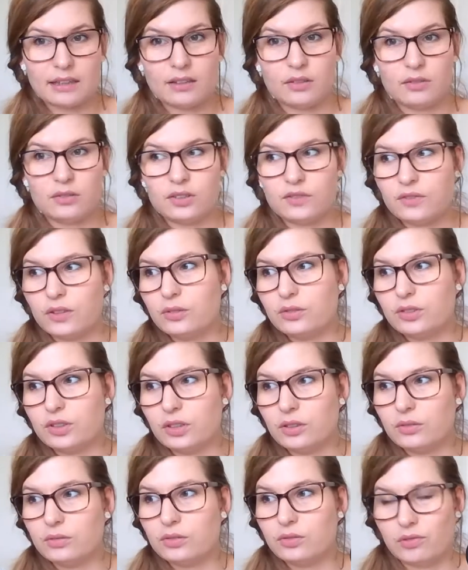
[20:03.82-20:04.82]
those
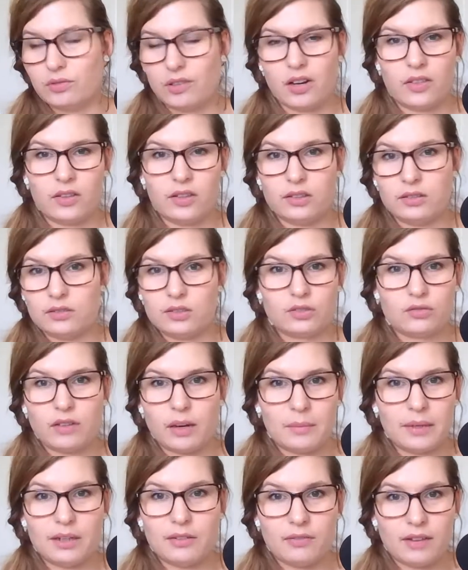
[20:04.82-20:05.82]
photos rather than
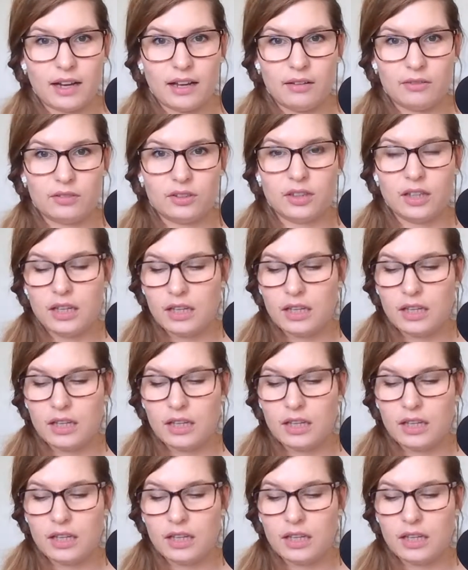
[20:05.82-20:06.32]
scrabbling around.